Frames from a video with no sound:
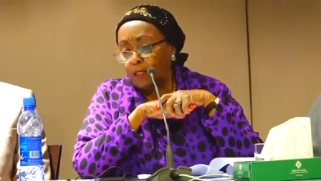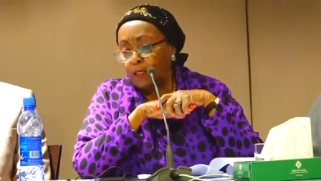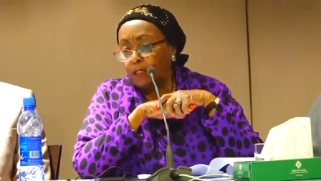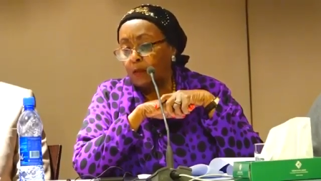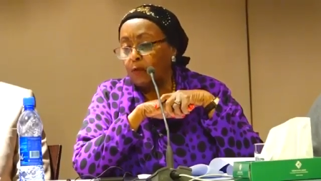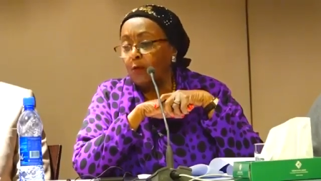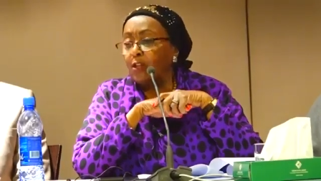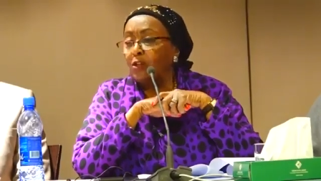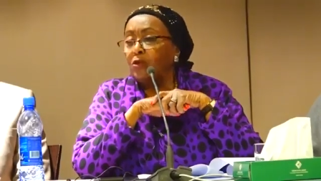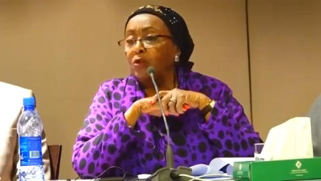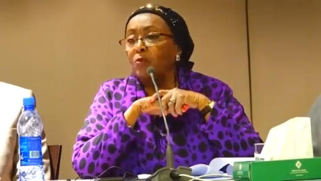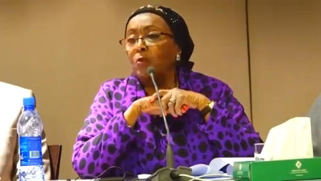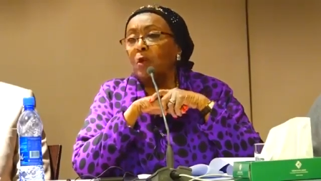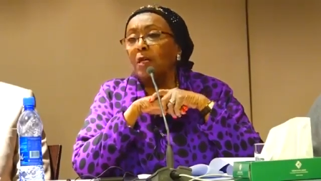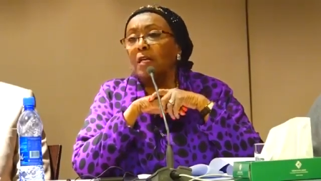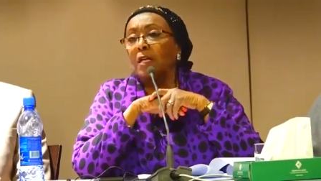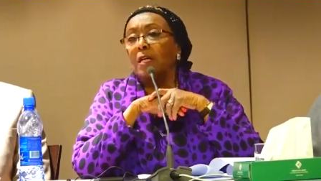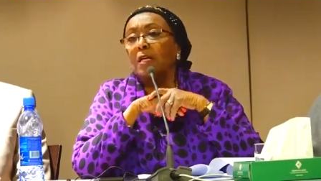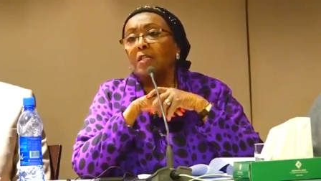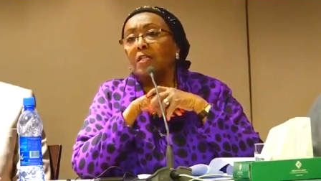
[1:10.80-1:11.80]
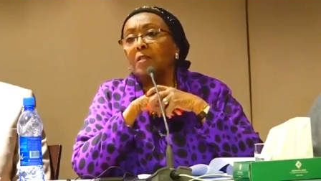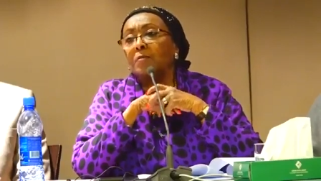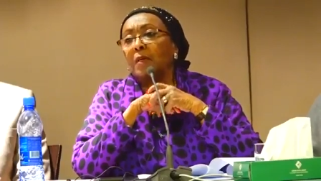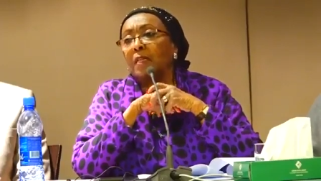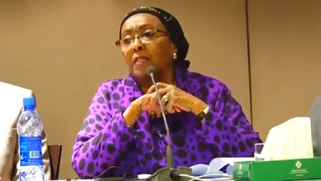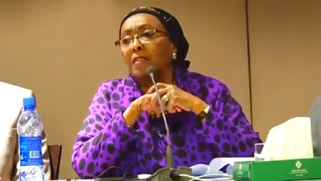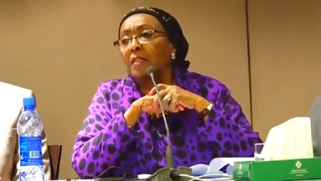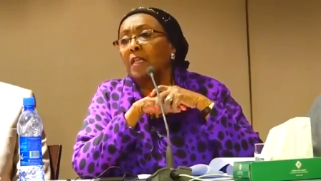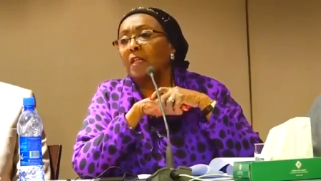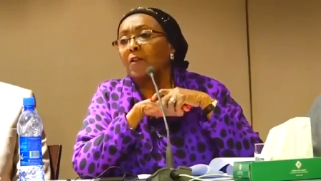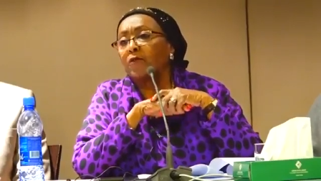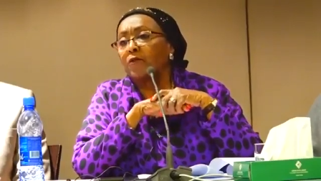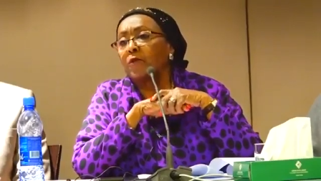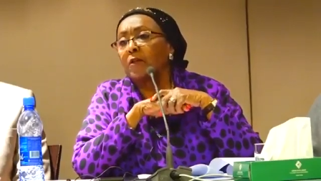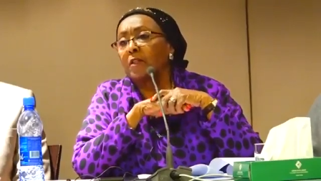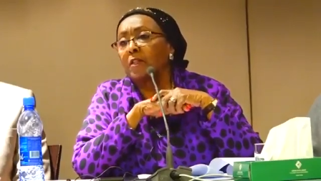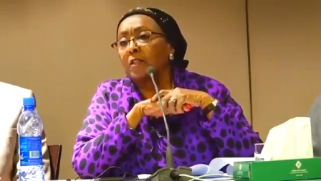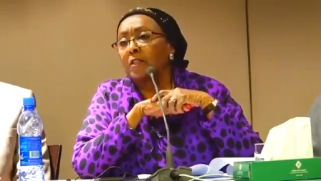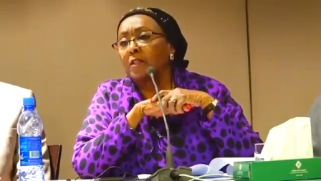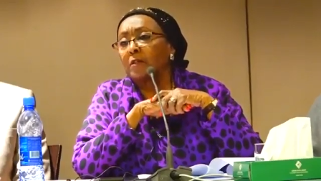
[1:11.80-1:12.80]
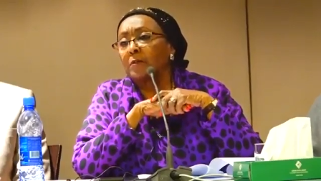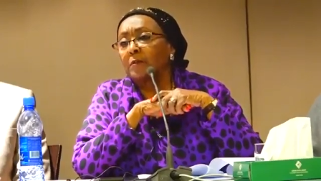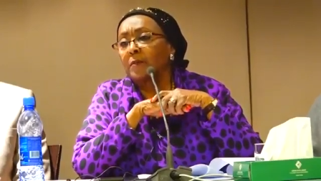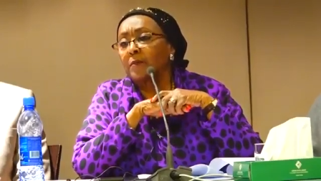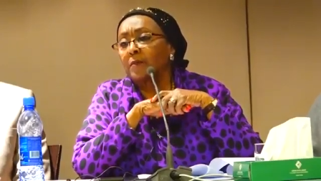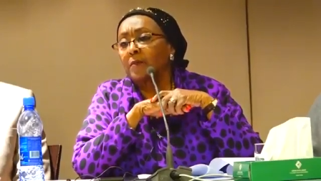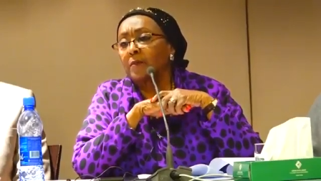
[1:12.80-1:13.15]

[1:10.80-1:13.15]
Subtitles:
Now the question I ask myself is